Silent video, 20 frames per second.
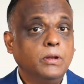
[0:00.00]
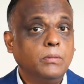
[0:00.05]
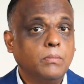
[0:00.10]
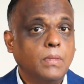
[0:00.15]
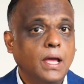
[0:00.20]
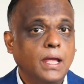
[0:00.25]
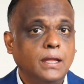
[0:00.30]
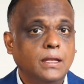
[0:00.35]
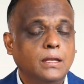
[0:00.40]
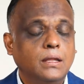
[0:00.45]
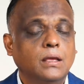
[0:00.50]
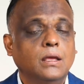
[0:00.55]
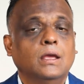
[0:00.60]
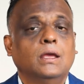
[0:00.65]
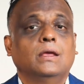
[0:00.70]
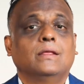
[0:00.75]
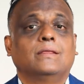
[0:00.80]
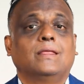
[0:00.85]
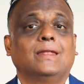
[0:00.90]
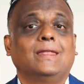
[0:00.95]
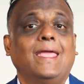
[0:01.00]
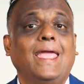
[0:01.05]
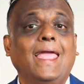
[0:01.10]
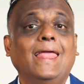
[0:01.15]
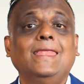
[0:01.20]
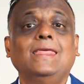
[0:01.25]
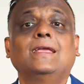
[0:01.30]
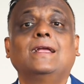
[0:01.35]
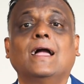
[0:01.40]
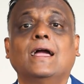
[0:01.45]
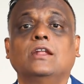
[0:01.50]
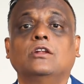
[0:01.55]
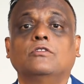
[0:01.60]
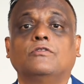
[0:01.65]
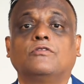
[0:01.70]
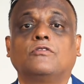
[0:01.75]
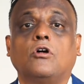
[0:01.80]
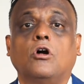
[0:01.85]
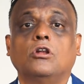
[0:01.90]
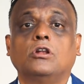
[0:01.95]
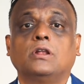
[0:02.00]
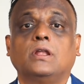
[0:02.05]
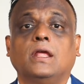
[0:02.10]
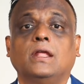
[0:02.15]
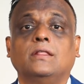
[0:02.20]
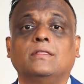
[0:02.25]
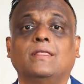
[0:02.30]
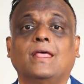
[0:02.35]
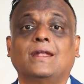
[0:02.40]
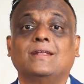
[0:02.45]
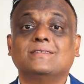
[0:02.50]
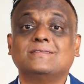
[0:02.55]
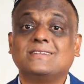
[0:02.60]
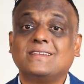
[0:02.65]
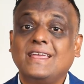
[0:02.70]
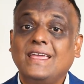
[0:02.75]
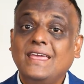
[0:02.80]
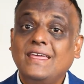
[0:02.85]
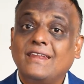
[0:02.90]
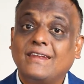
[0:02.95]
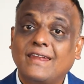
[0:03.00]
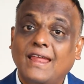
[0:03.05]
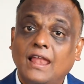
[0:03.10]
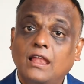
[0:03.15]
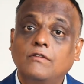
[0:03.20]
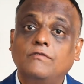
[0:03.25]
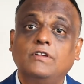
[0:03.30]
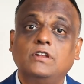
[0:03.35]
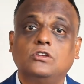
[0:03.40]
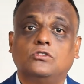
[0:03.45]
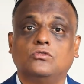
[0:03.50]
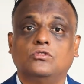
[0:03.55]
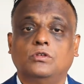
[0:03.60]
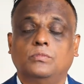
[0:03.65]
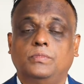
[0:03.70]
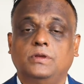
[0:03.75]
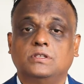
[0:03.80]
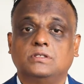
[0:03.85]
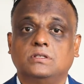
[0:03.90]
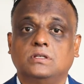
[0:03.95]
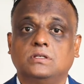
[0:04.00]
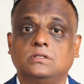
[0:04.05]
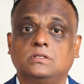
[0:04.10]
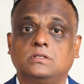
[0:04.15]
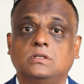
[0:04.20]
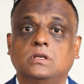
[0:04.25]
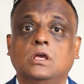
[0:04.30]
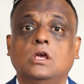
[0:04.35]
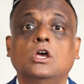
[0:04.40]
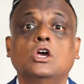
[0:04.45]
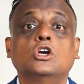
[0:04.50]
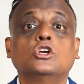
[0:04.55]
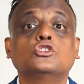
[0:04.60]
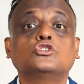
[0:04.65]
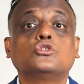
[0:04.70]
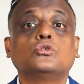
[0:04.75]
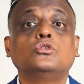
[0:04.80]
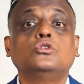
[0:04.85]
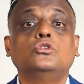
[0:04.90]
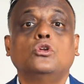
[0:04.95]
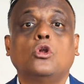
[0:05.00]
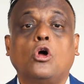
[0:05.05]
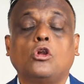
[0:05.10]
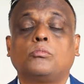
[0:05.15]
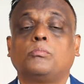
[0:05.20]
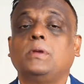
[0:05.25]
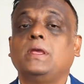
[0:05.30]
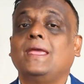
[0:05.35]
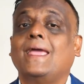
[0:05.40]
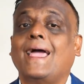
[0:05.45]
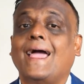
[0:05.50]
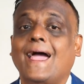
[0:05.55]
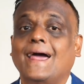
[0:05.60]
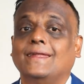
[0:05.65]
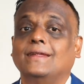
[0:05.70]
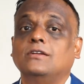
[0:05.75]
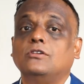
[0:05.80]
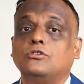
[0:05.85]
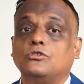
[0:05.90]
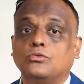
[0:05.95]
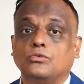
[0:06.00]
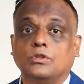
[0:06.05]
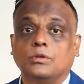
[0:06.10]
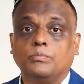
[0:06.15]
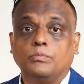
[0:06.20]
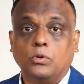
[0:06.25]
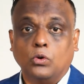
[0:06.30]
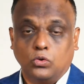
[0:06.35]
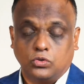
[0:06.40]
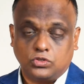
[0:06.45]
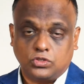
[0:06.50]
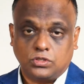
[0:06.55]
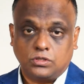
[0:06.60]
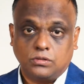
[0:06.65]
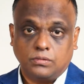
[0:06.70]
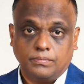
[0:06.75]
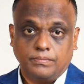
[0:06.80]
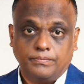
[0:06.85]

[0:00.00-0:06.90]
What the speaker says: in mind that any kind of content that is irrelevant to the business should not be added to the post.